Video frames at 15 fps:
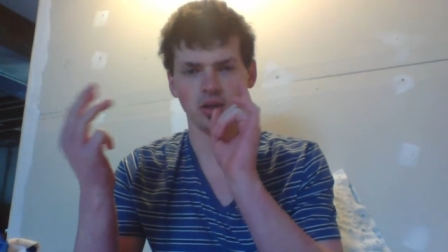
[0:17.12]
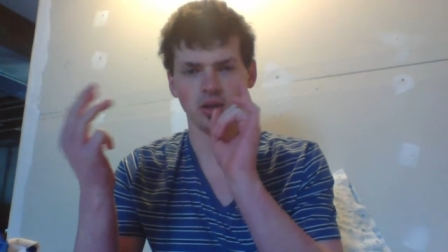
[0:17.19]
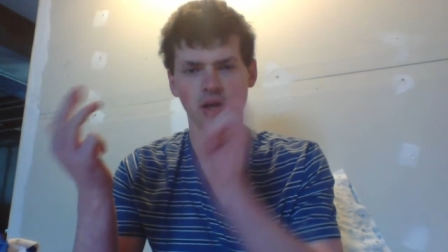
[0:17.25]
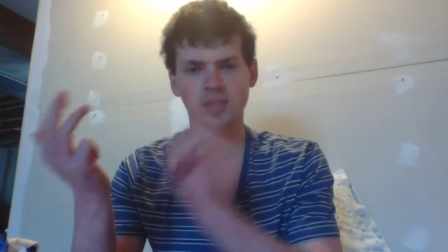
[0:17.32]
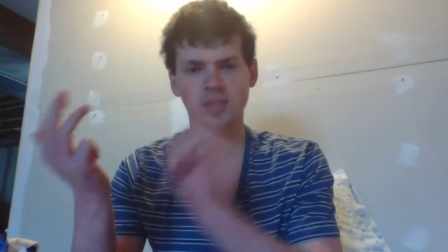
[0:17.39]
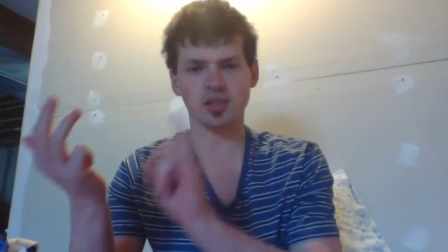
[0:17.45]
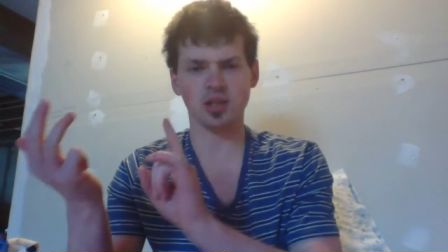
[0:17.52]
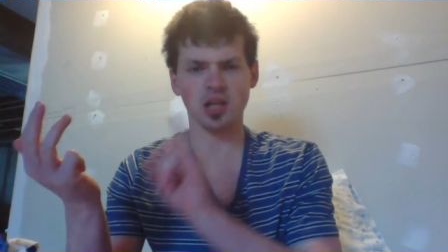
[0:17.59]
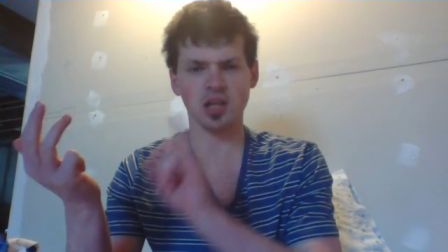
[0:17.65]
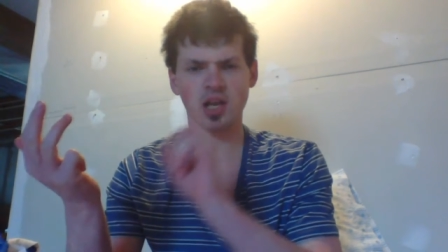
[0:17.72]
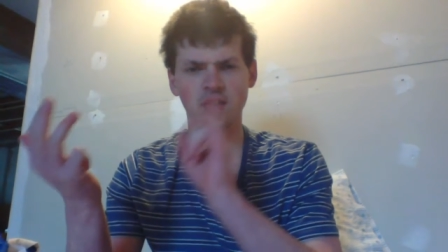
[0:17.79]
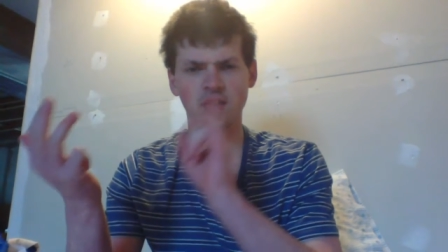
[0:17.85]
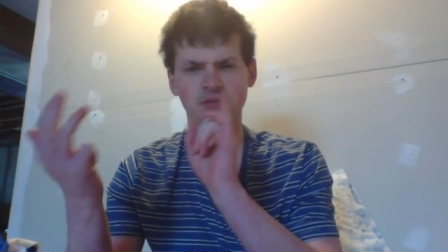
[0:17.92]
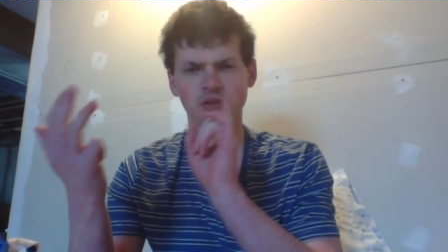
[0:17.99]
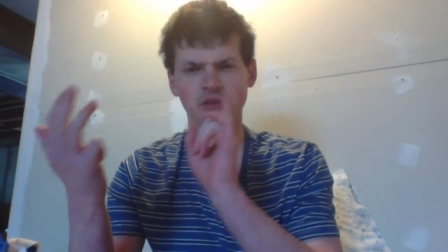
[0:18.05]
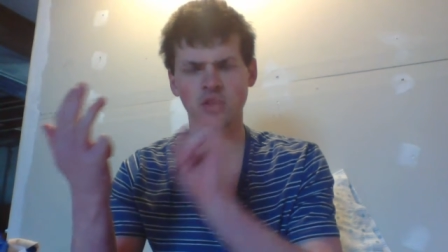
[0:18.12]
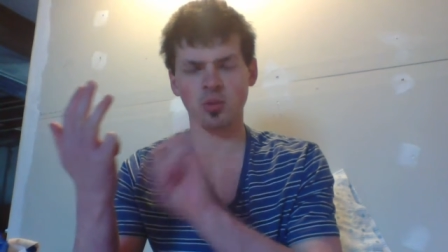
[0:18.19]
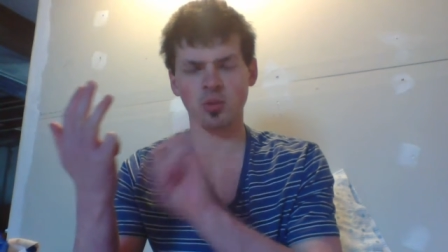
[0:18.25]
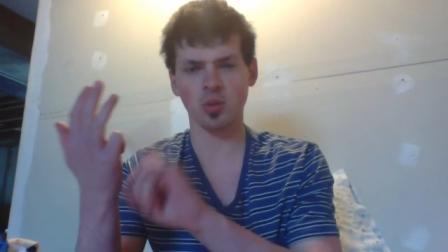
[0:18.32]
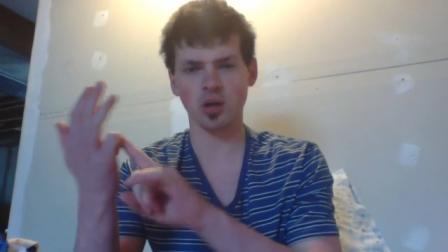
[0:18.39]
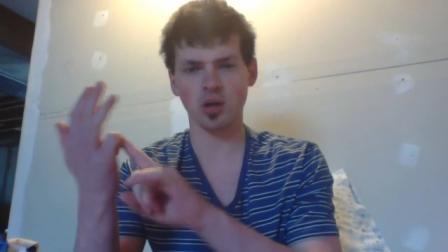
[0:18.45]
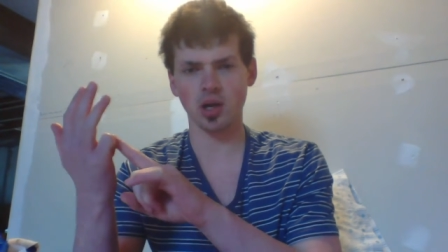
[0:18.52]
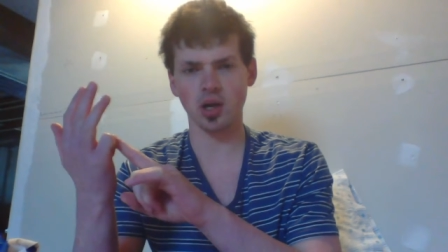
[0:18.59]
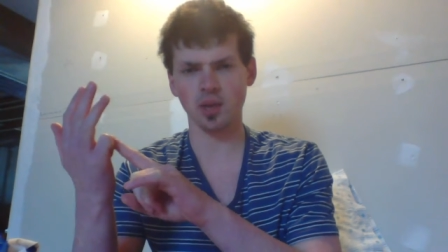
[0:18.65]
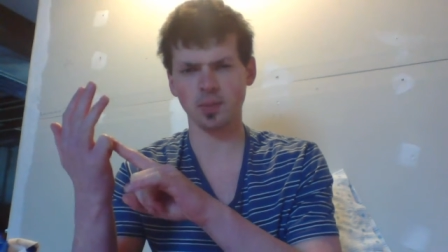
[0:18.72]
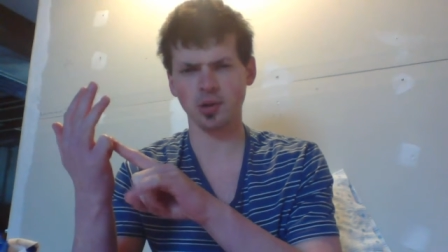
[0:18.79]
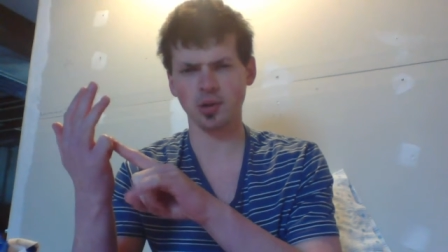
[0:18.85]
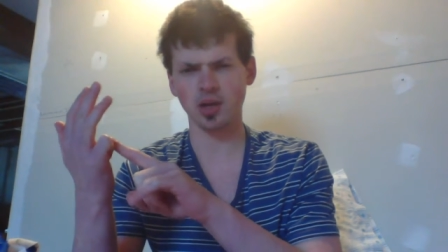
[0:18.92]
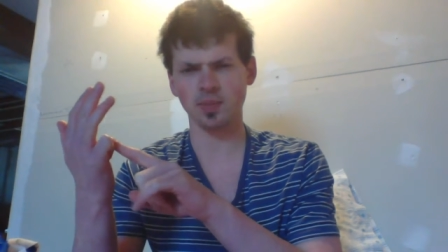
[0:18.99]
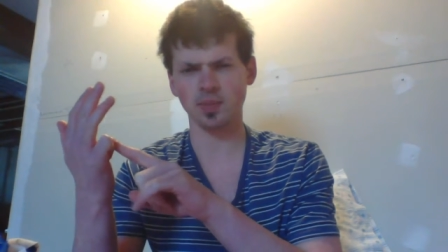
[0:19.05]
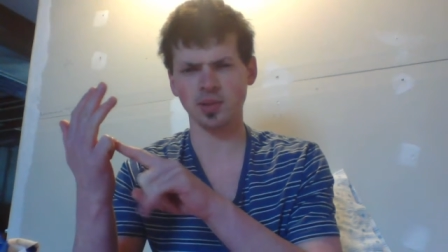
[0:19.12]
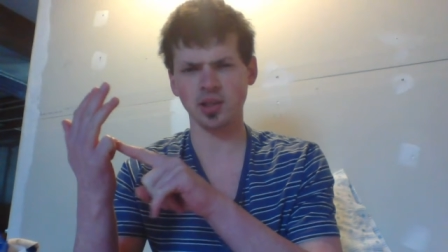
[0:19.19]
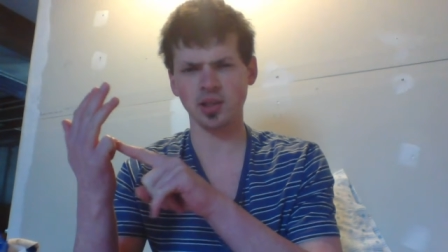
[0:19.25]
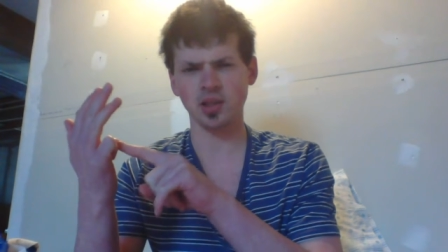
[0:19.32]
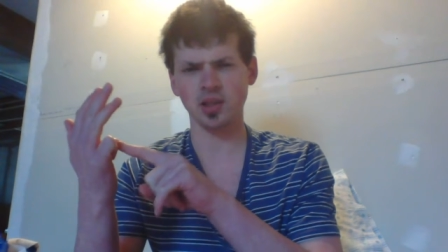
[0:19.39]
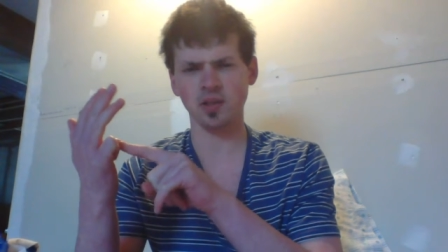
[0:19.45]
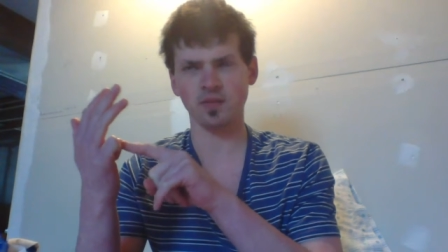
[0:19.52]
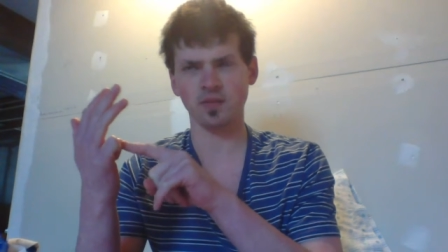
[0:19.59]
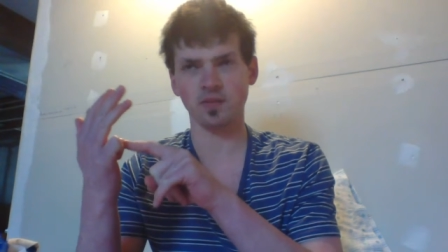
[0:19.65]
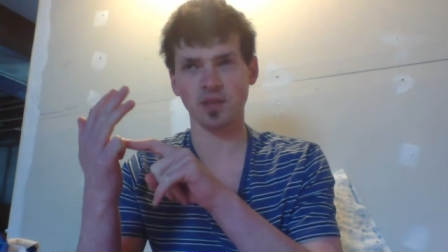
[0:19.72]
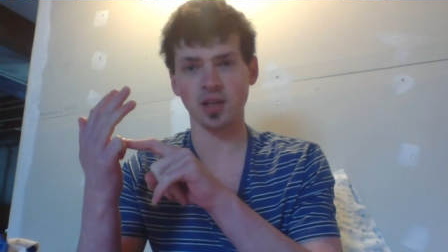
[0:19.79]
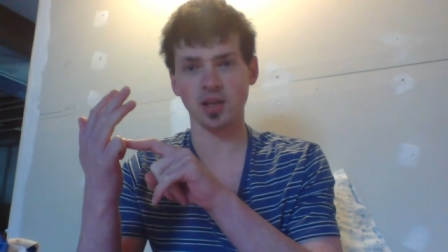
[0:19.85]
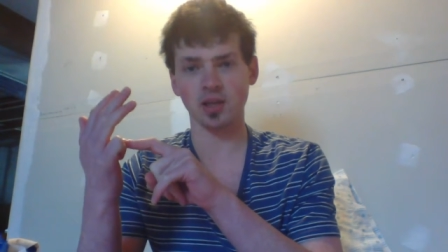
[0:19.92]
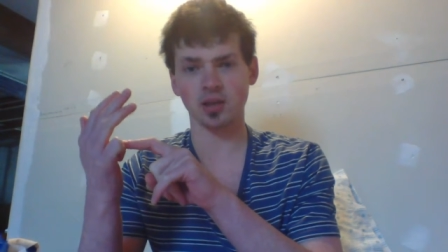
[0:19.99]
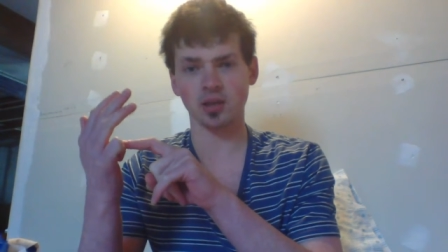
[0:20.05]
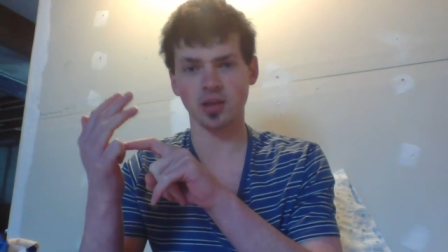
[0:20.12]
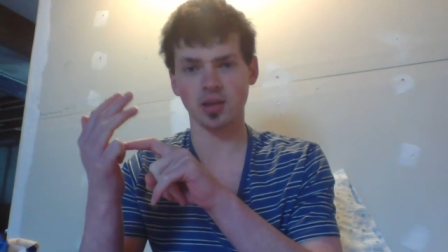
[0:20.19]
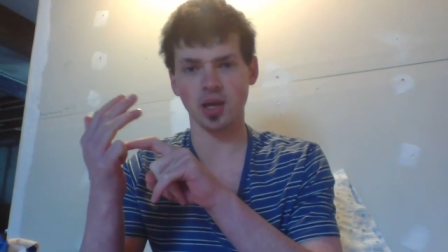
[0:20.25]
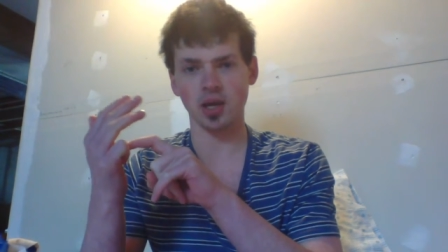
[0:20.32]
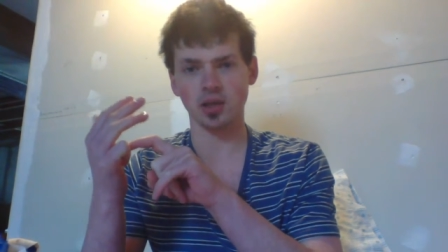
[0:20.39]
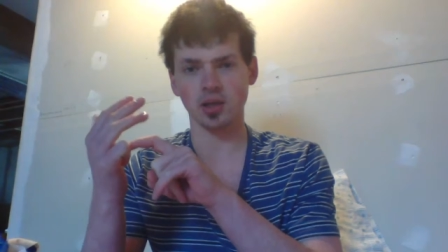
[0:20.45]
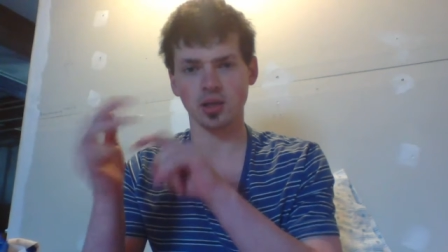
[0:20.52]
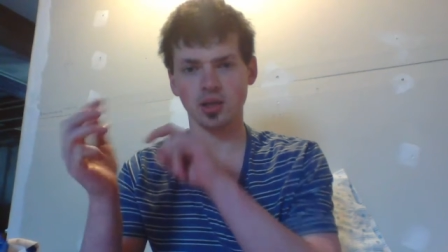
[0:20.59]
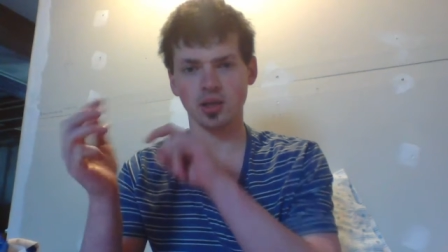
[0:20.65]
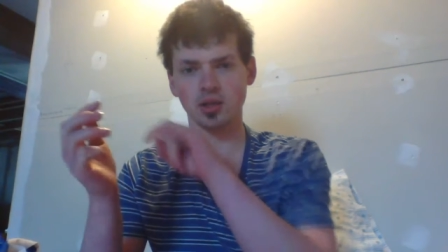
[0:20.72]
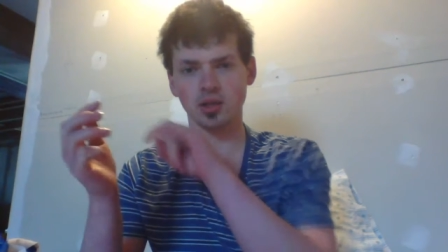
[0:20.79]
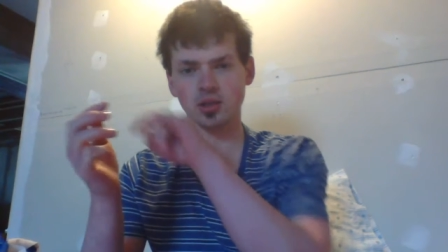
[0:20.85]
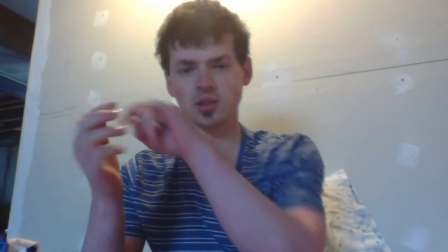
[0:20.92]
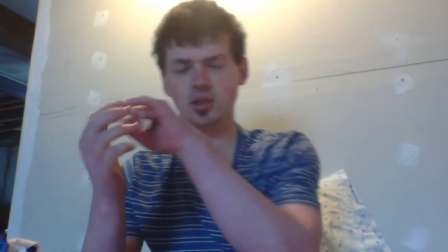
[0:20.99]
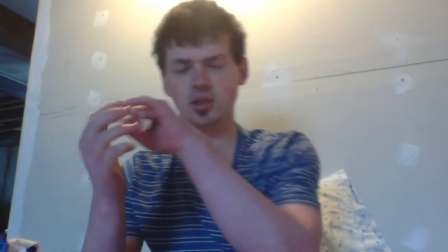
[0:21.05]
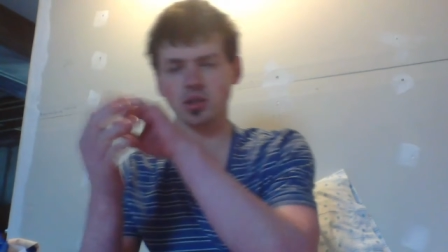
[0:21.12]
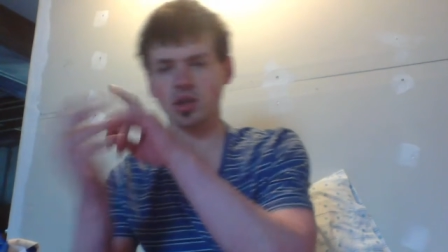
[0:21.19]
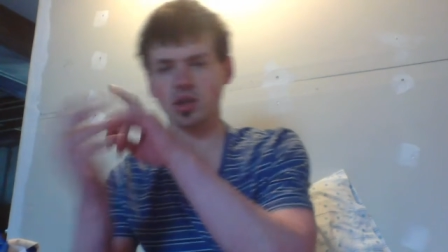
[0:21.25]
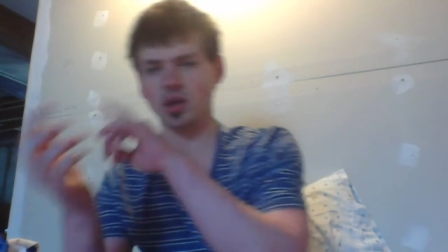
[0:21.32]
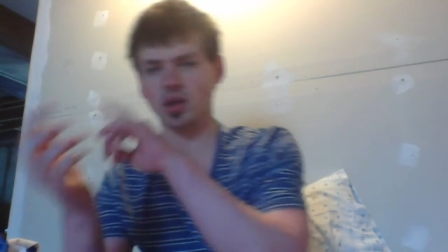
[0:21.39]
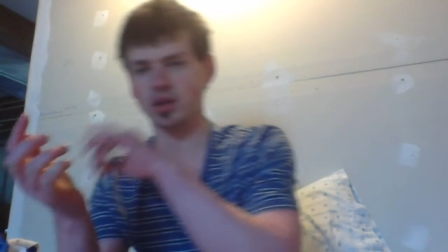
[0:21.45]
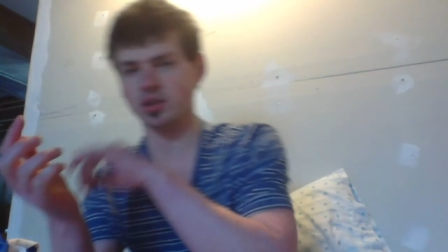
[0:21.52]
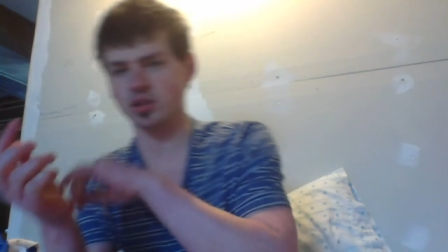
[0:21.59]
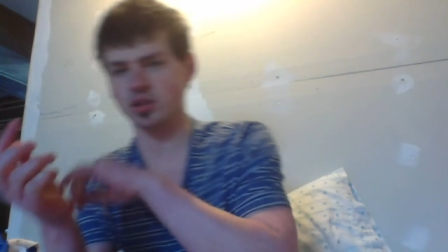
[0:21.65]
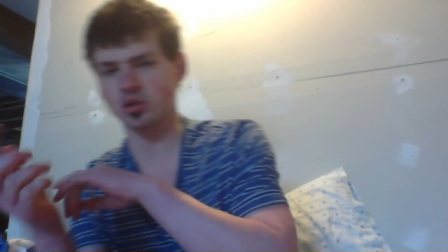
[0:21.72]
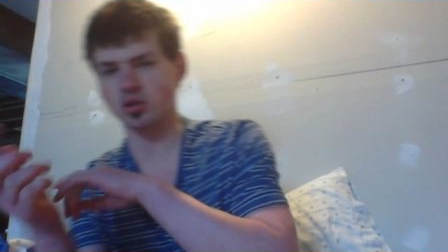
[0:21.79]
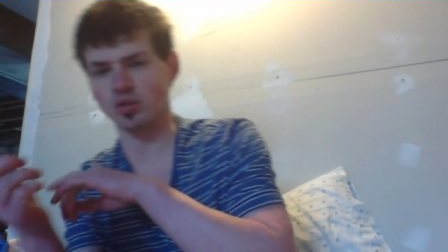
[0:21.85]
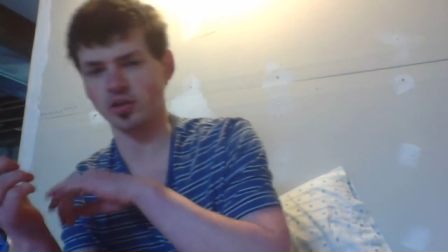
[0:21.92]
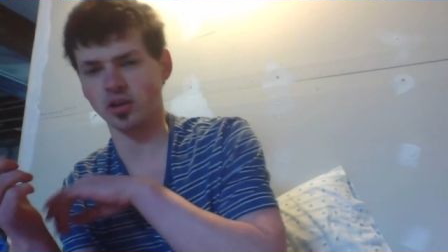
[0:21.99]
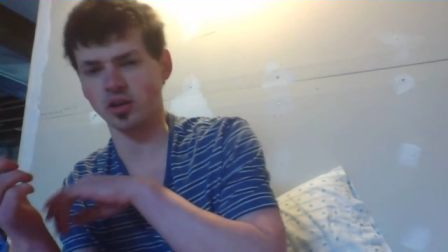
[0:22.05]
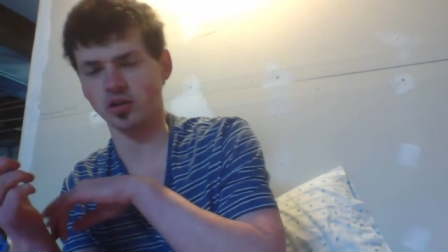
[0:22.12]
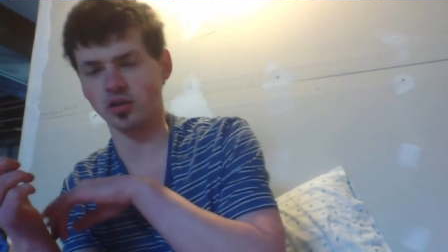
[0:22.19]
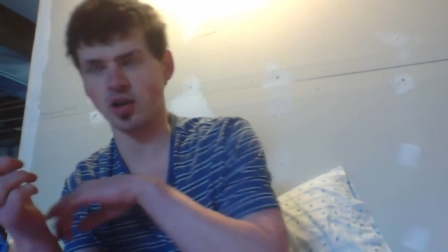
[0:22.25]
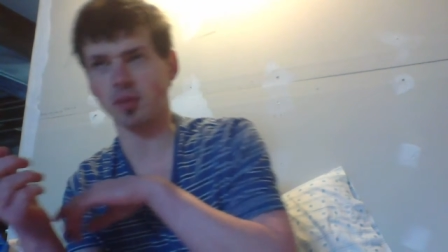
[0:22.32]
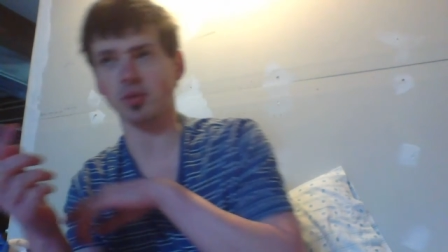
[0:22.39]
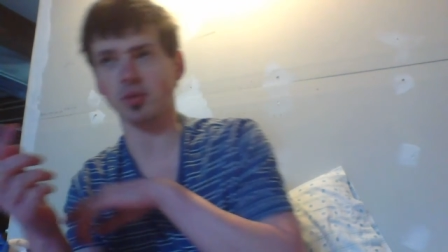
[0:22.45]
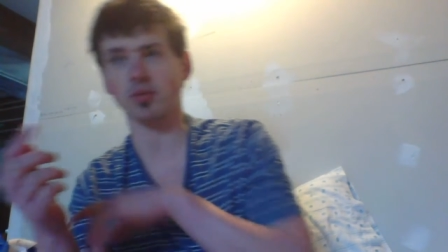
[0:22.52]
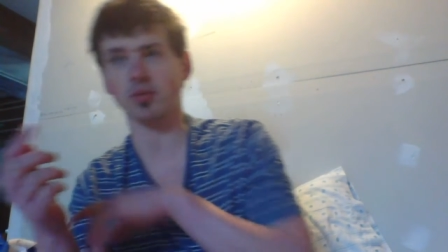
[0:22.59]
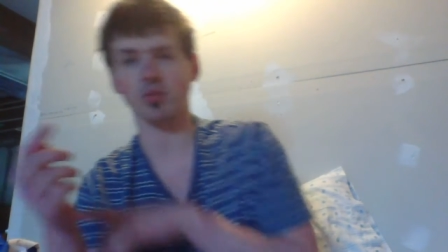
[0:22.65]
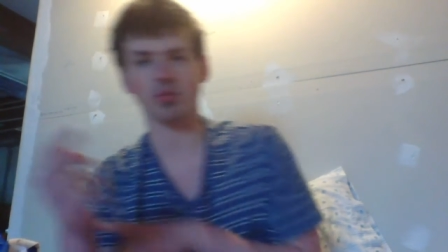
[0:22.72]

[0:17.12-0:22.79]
I still have two more to upload, I believe, and that is... I could just go over there and grab it.